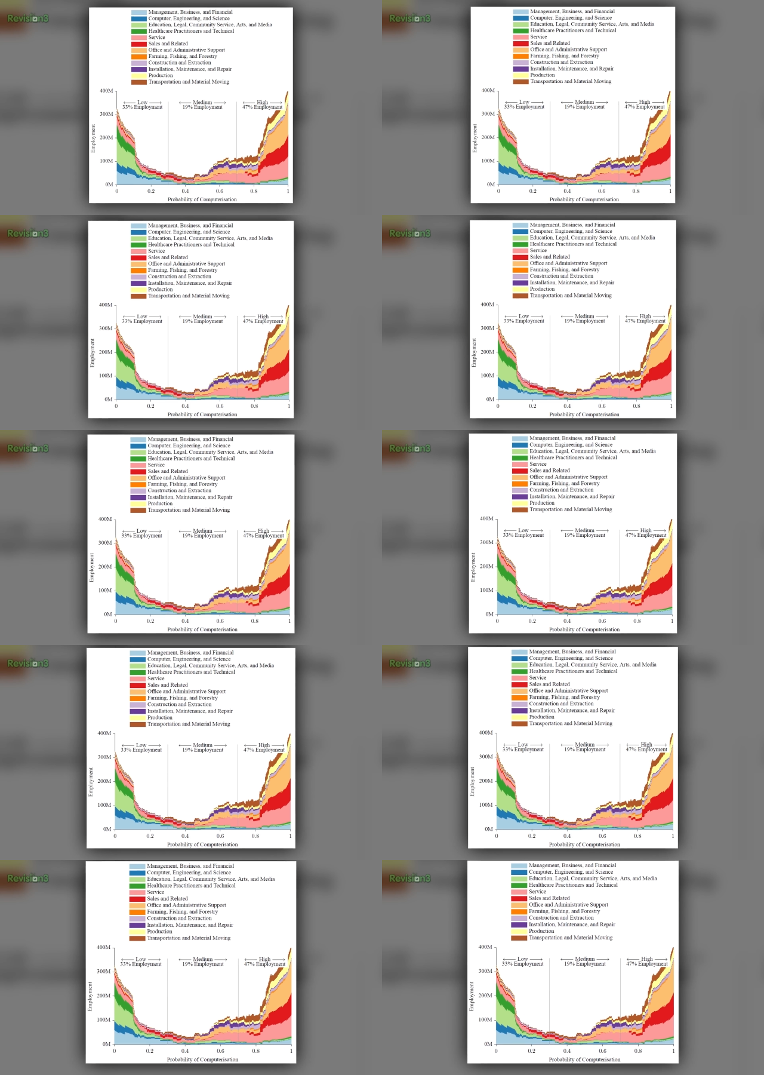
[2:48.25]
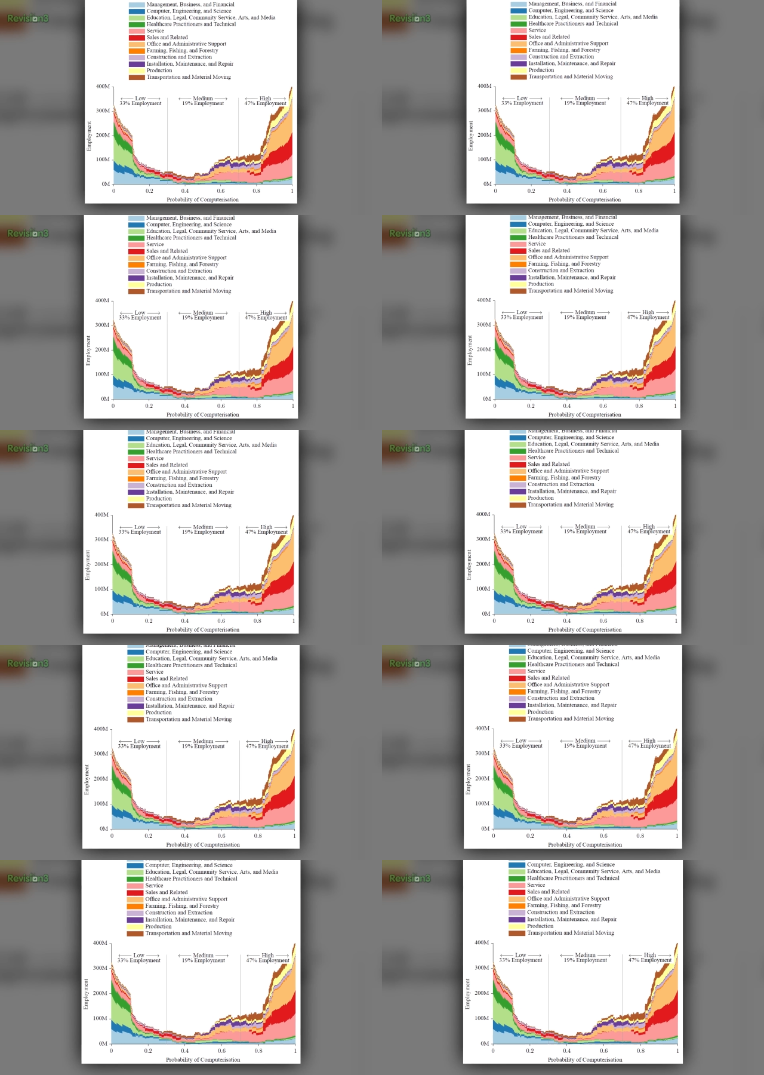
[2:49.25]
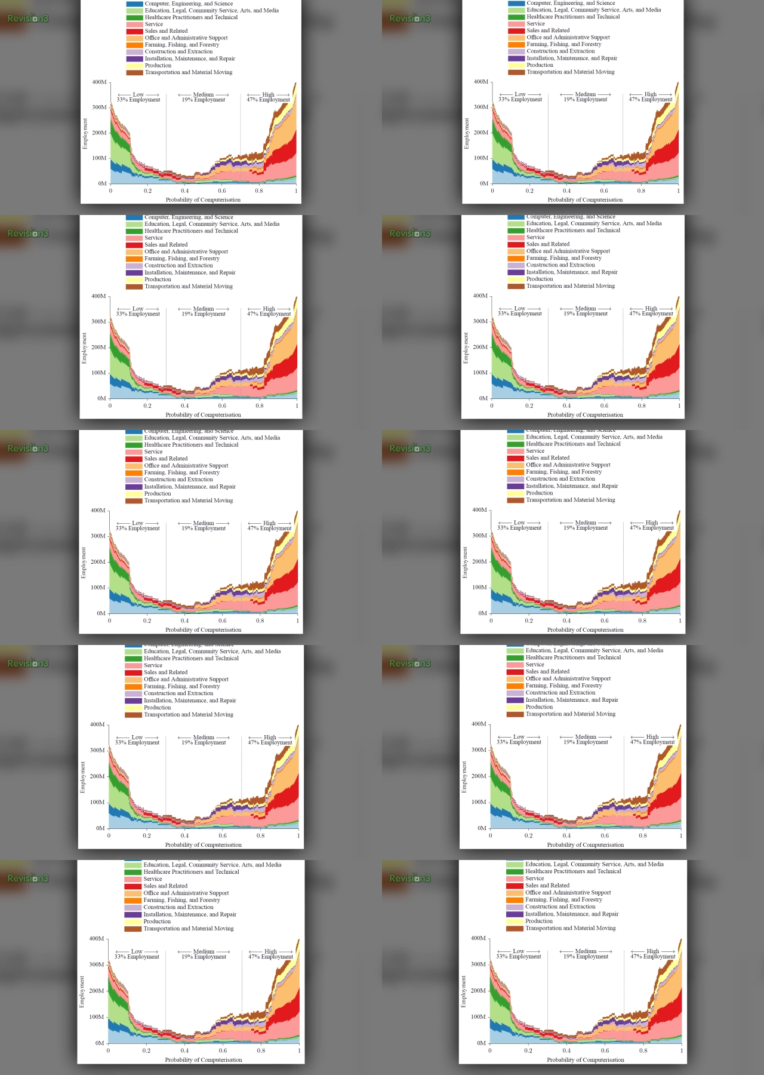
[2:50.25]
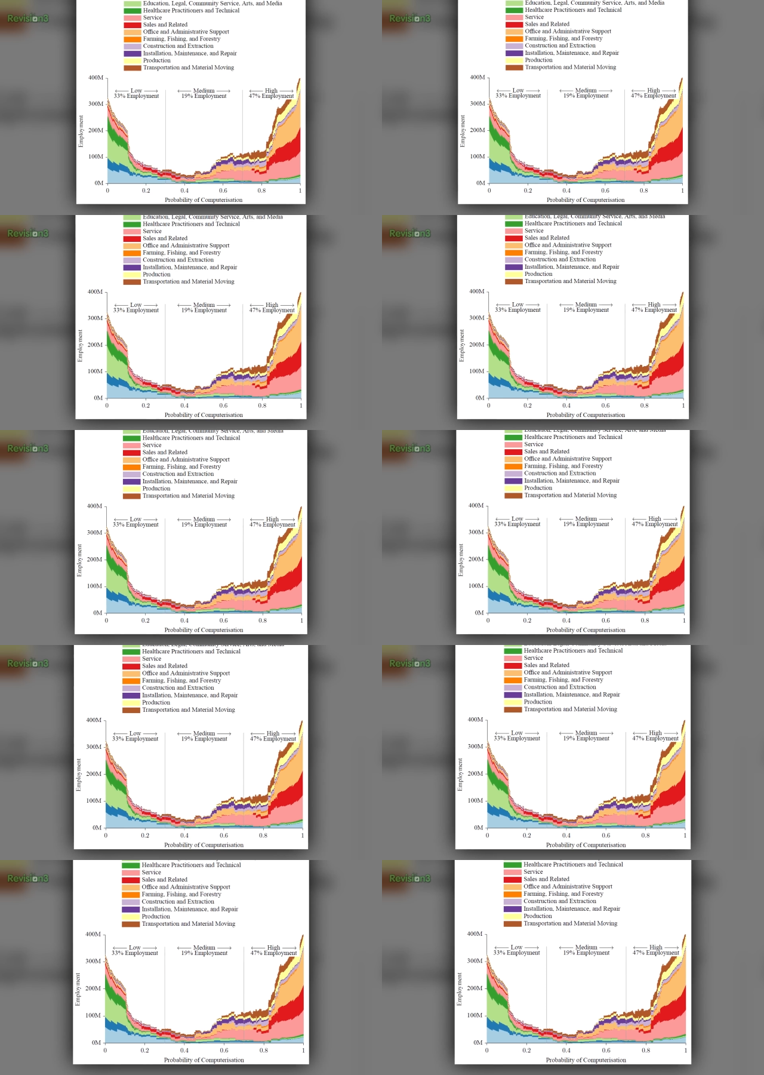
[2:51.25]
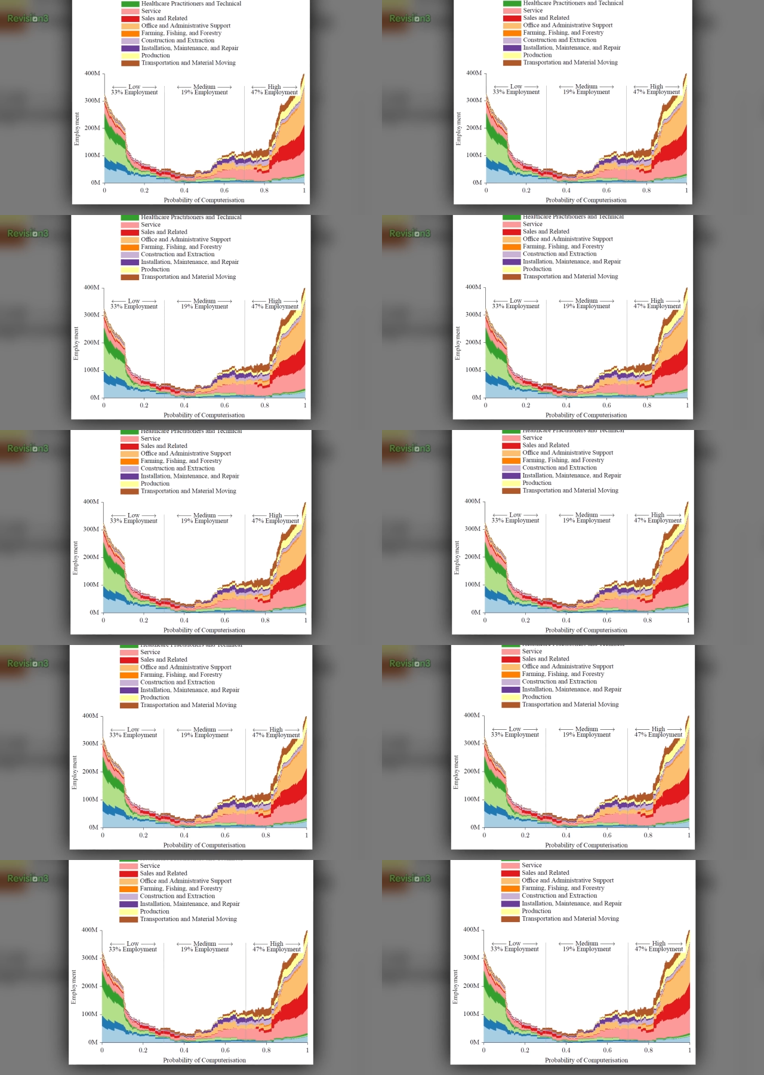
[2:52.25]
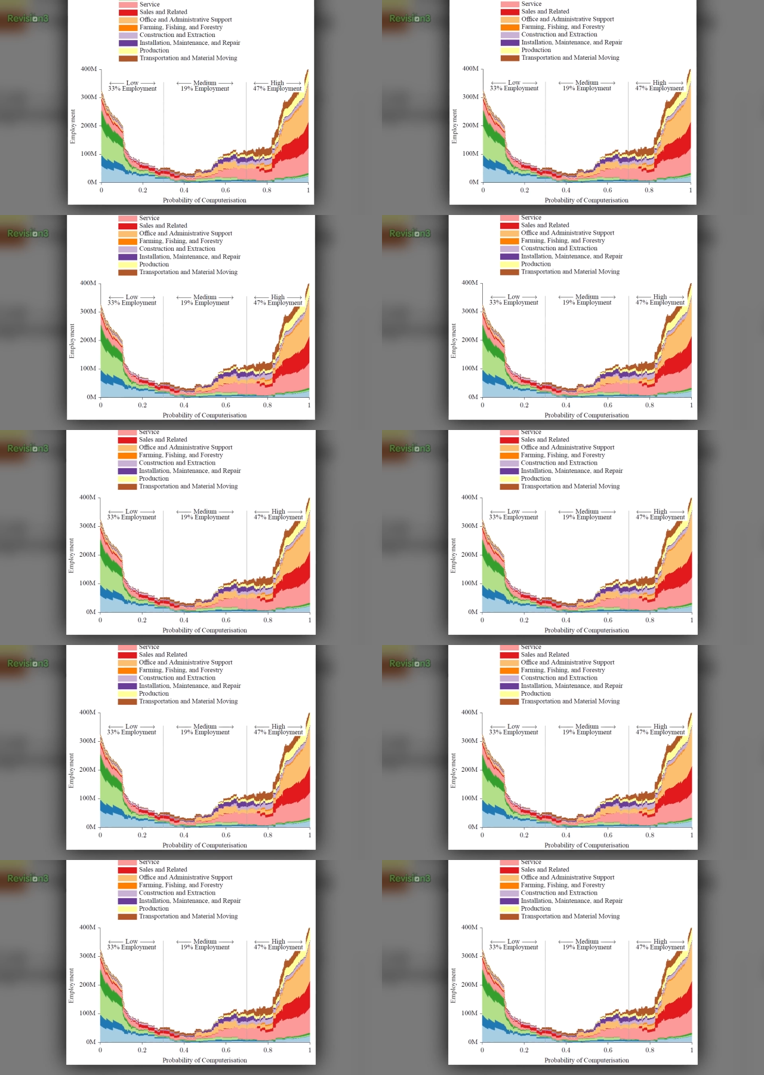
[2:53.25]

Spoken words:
[unreadable: no face in view]